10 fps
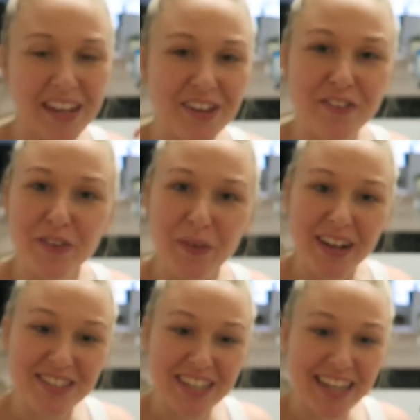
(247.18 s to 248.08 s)
thank you for
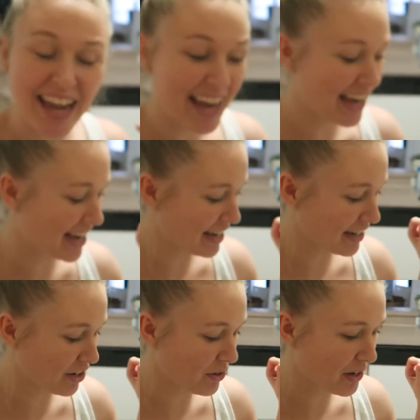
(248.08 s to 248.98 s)
watching,
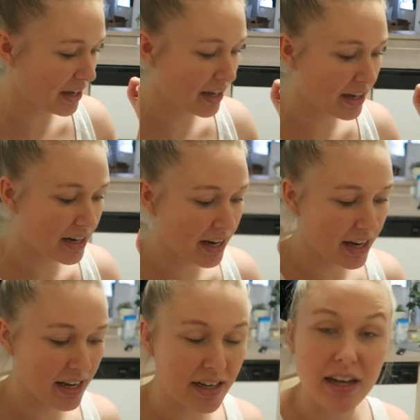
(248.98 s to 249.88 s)
and go ahead
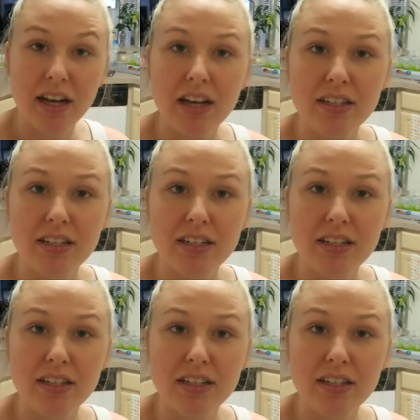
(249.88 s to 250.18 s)
and